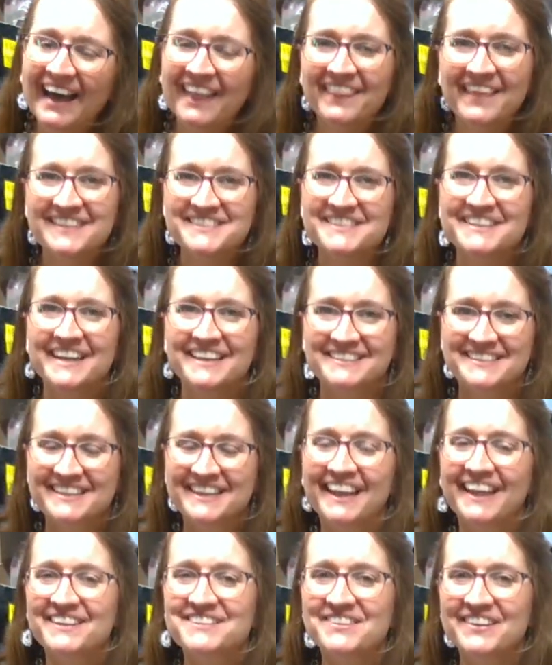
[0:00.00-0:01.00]
That's
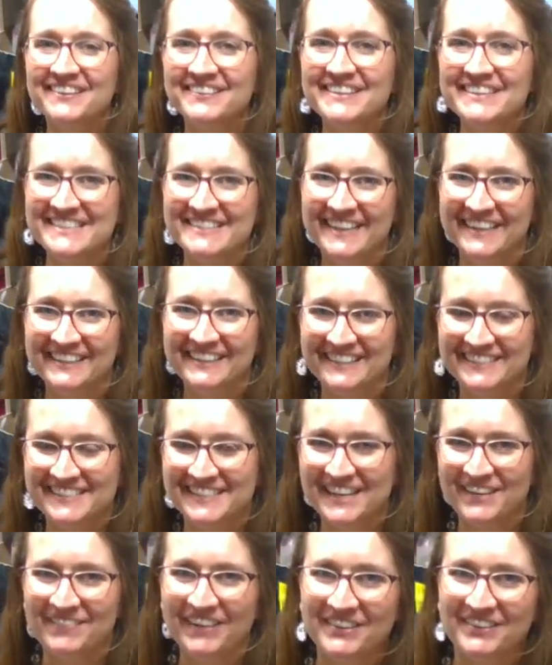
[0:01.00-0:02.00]
what I'm going to say the next
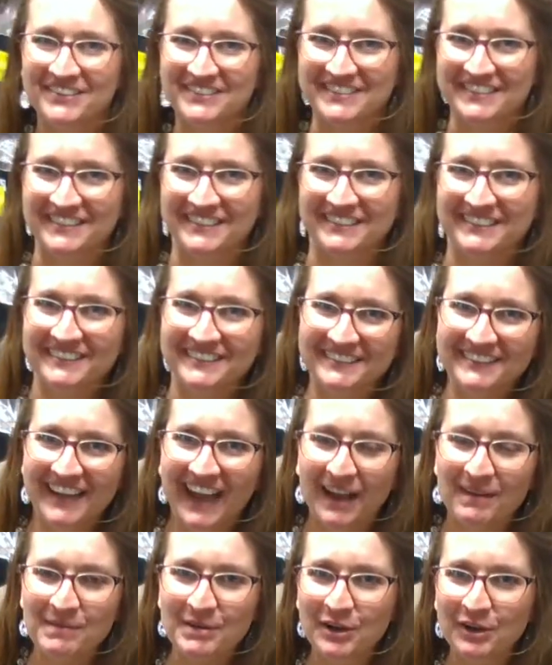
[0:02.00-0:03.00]
time I cook dinner.
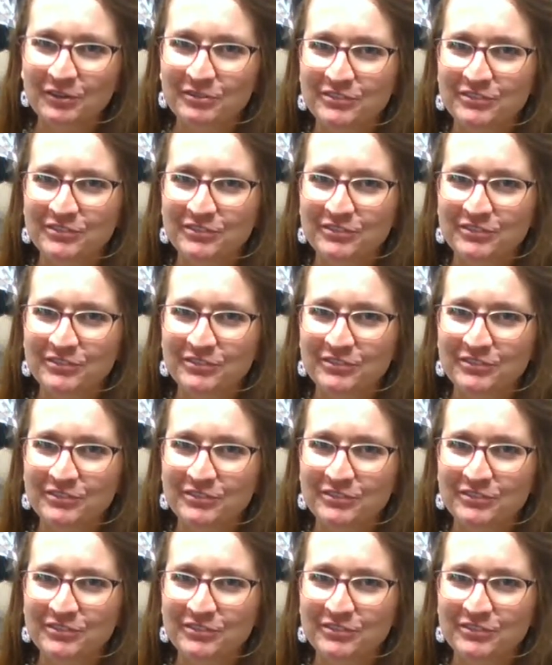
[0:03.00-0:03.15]
I'm going to go